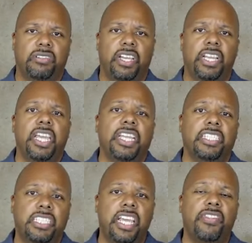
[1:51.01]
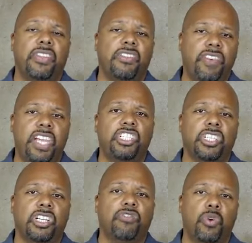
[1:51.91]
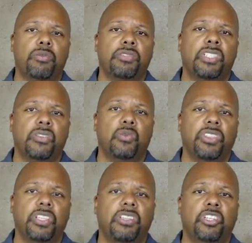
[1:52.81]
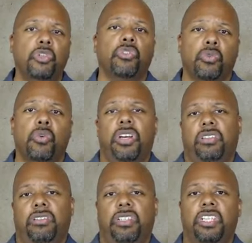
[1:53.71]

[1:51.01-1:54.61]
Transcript: Right? Instead, the device should conform to what the user wants,